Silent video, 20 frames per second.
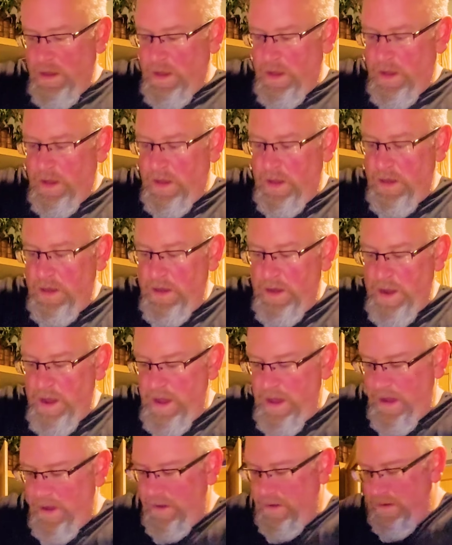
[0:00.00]
And
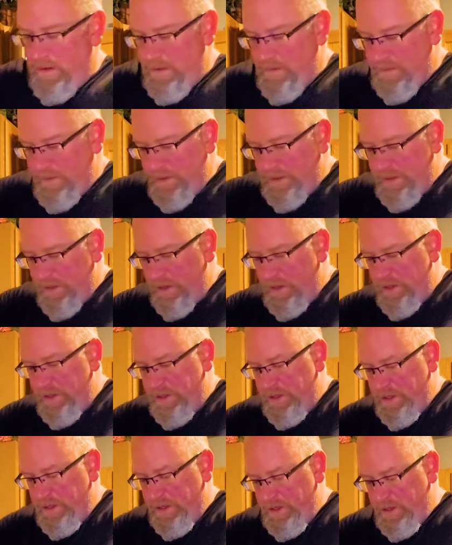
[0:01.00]
now I'm going to start
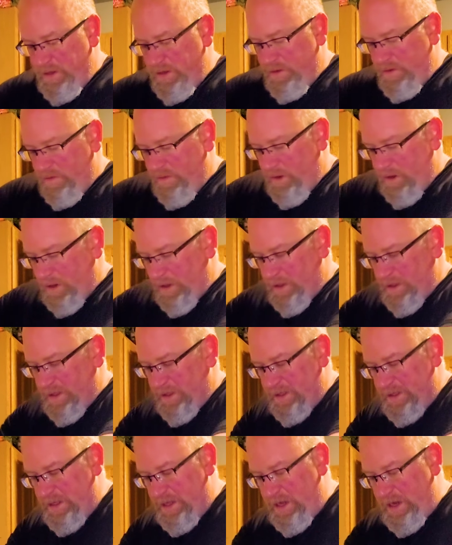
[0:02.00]
to work this
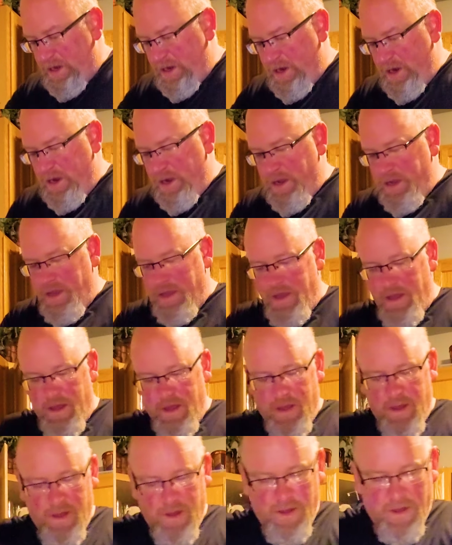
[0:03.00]
sucker.
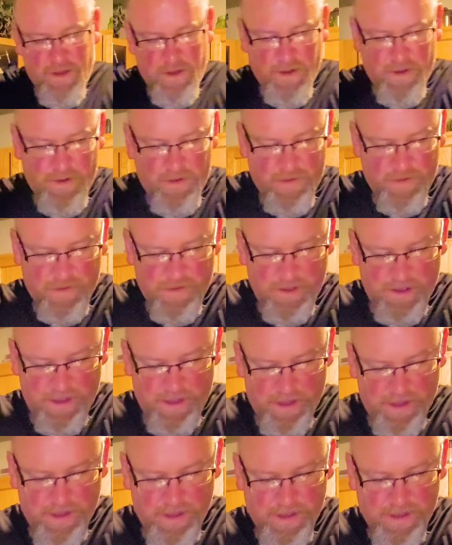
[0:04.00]
Oh yeah.
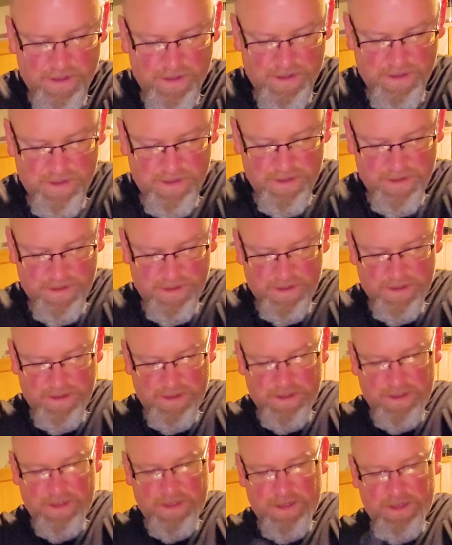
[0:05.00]

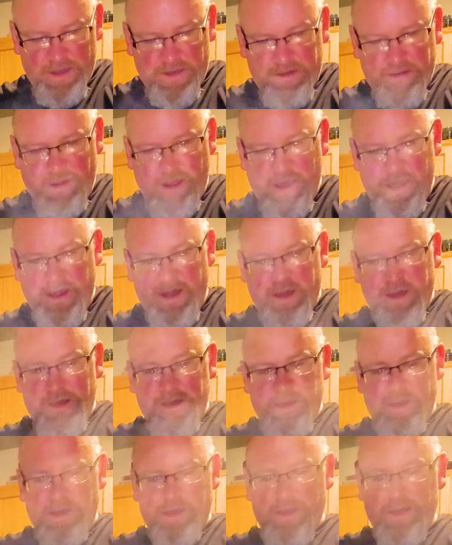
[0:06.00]
It's like
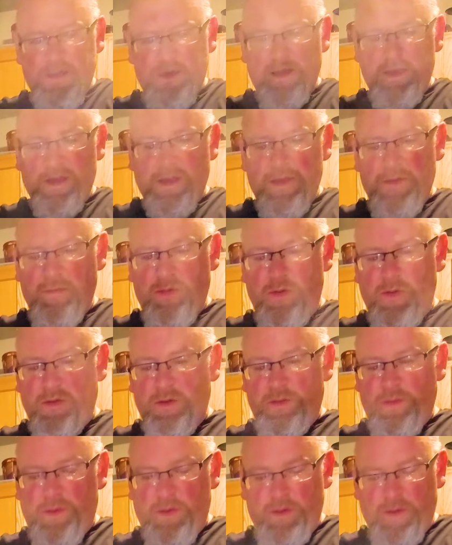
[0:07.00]
pulled
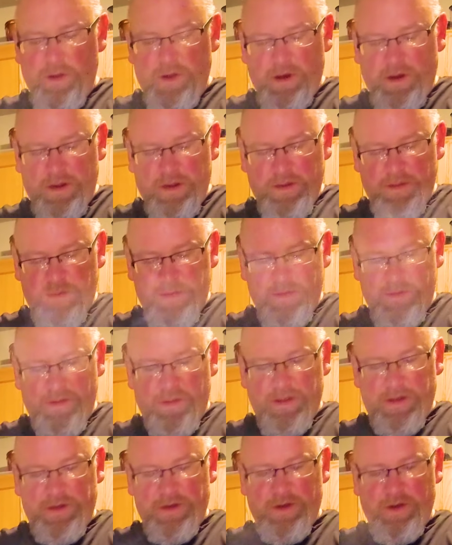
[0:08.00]
pork, but with a
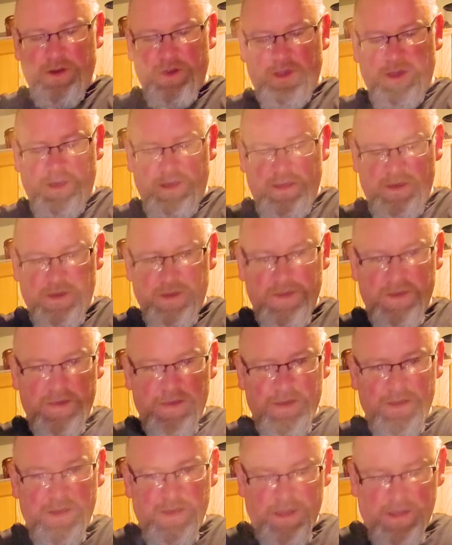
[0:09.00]
turkey.
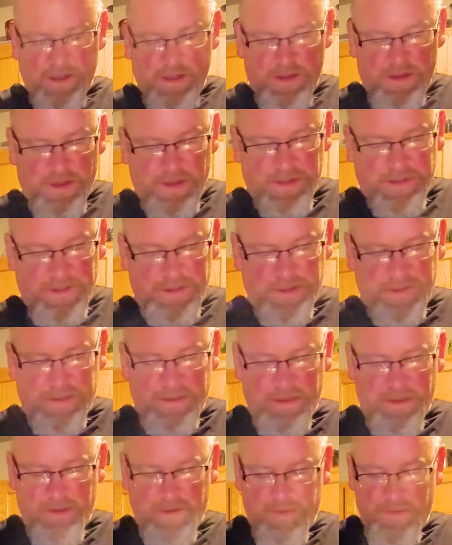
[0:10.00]
This is
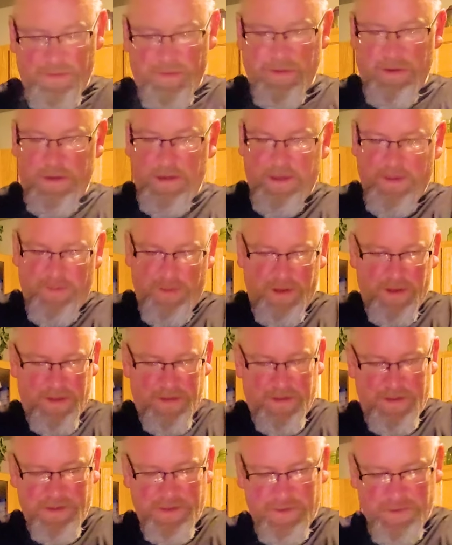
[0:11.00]
pretty amazing.